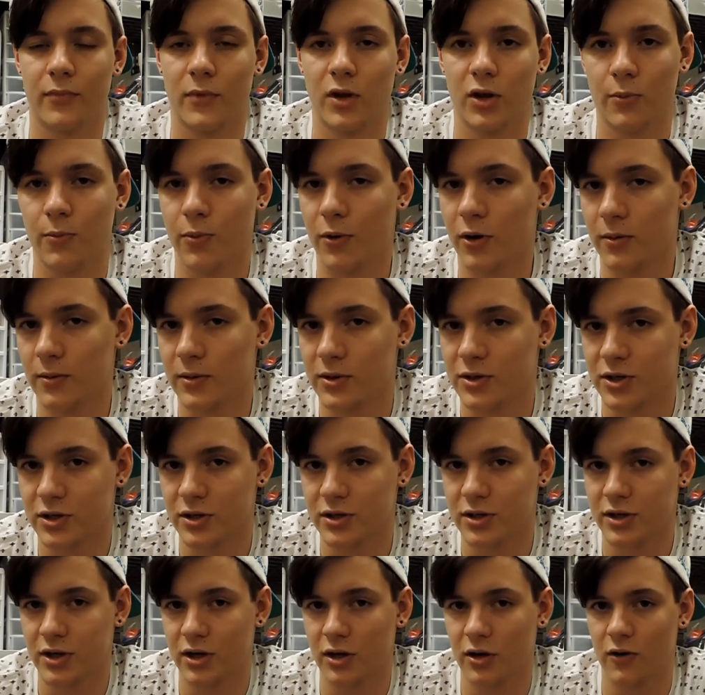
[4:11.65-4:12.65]
you're pretty much
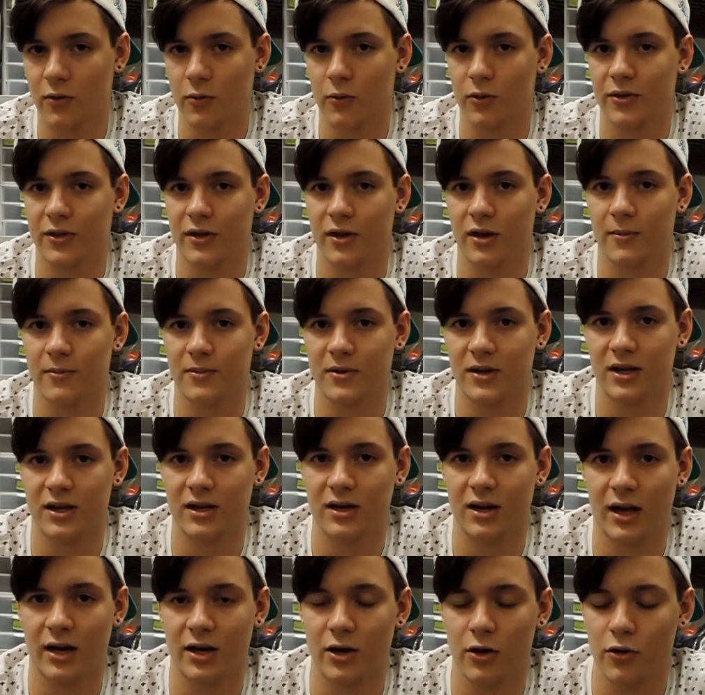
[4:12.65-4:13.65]
good to go with the
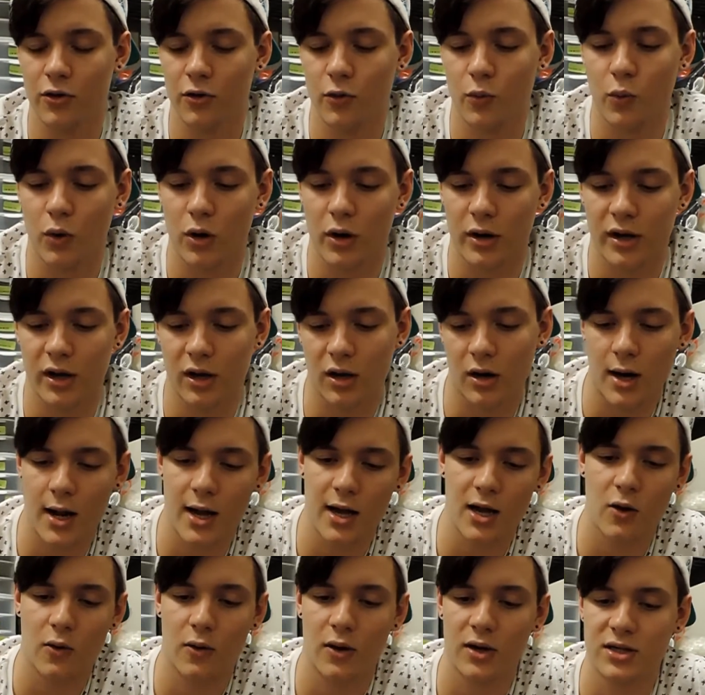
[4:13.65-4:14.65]
update. I know they're working on
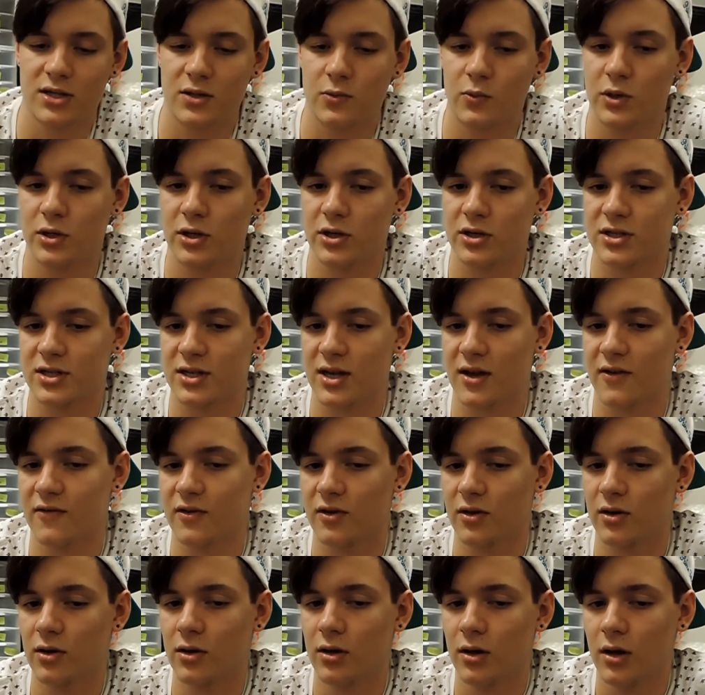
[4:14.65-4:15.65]
iOS and Windows
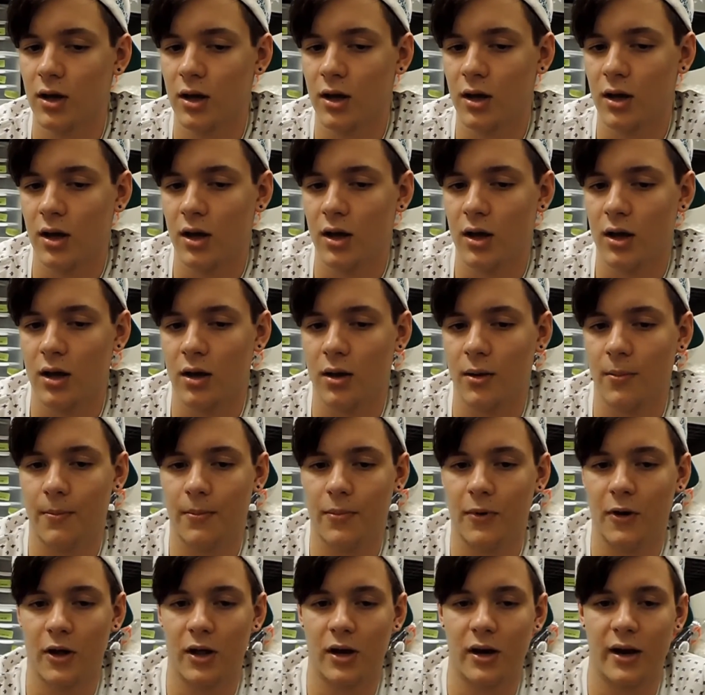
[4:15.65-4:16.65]
7,
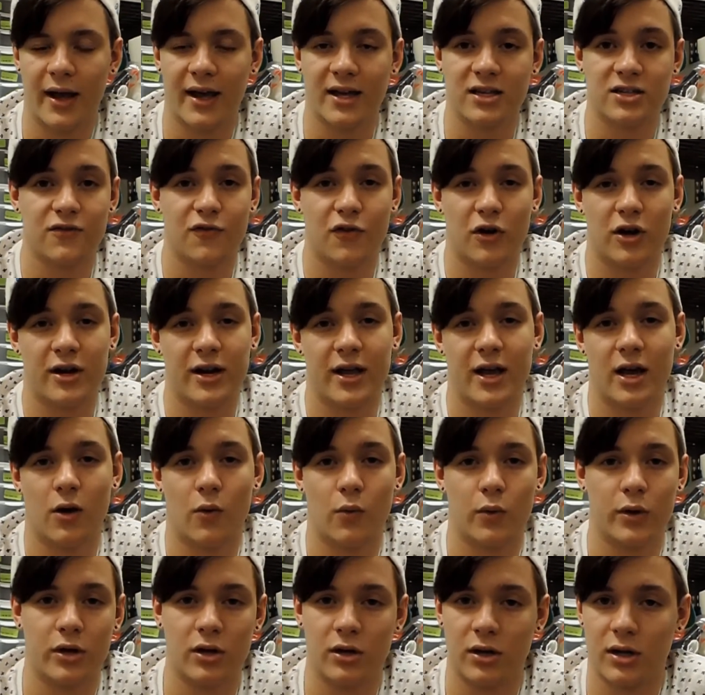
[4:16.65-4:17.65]
but as of right
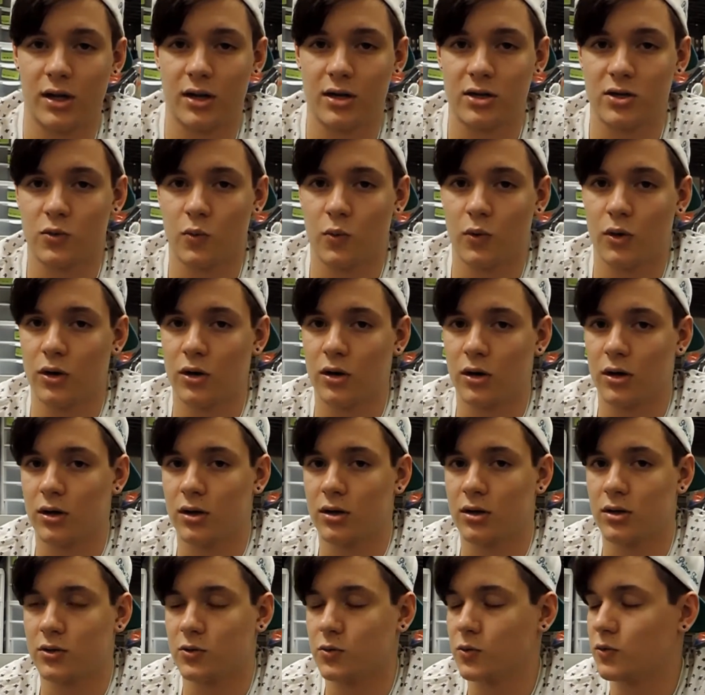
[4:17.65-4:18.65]
now, we can get it to work
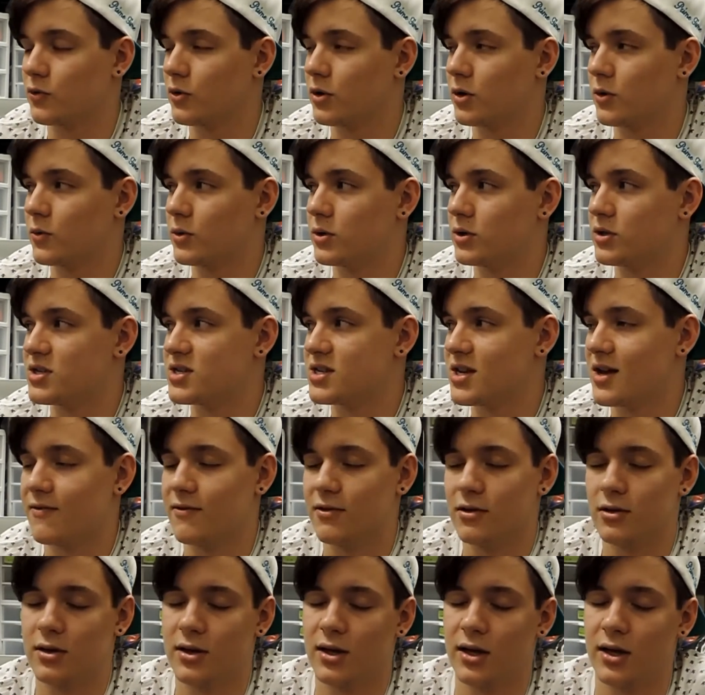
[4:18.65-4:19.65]
because we're running Windows
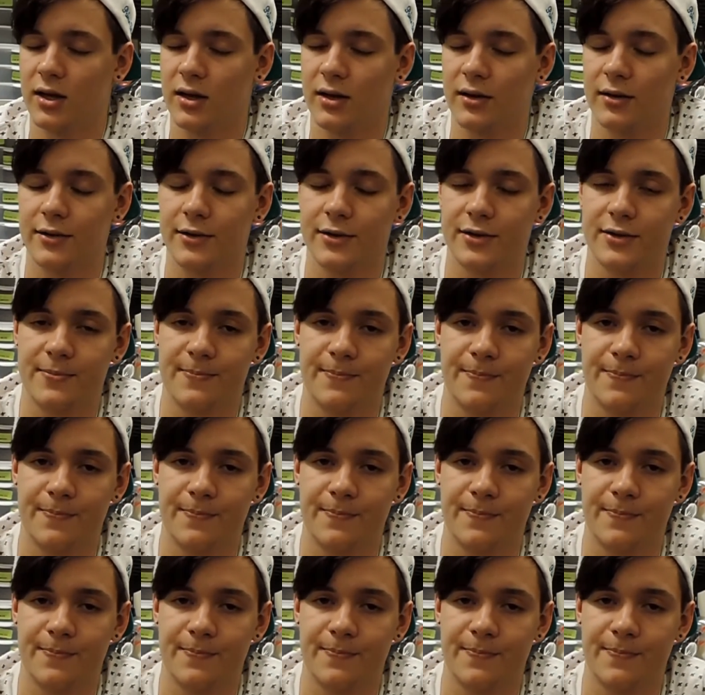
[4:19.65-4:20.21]
7, and